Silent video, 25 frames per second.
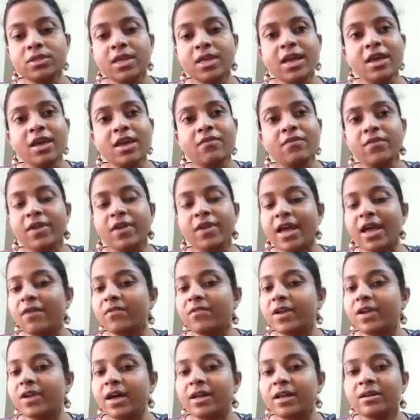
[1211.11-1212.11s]
We have
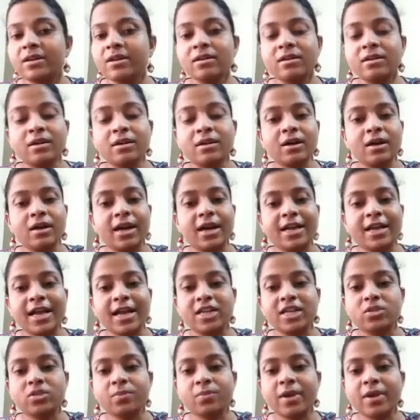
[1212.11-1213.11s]
done
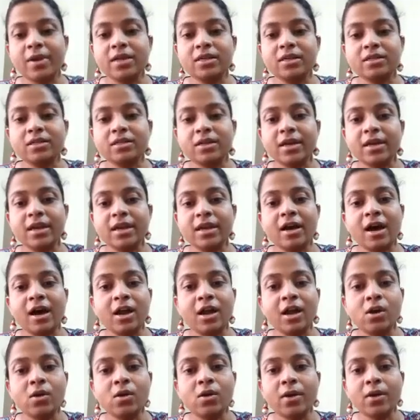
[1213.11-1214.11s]
attachment in
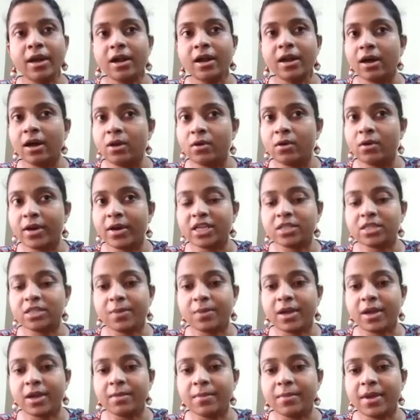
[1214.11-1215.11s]
Hallo and Hallo
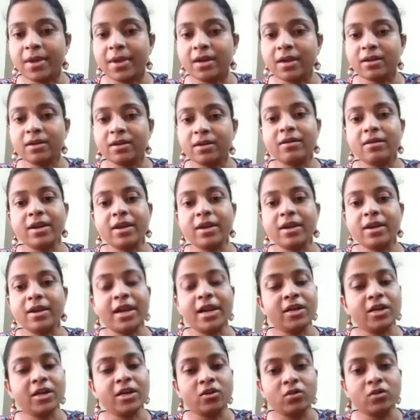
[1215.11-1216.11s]
experiment
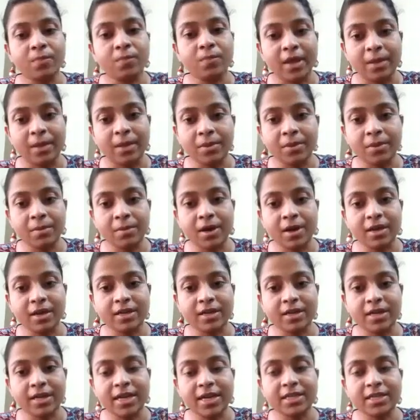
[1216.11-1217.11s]
related to baby
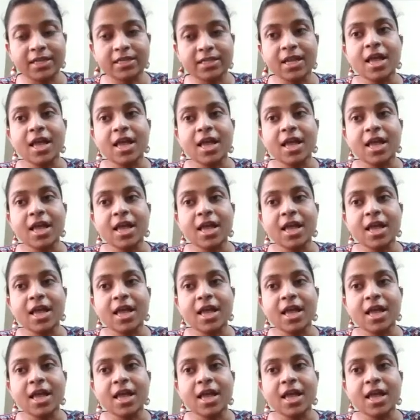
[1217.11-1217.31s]
monkeys.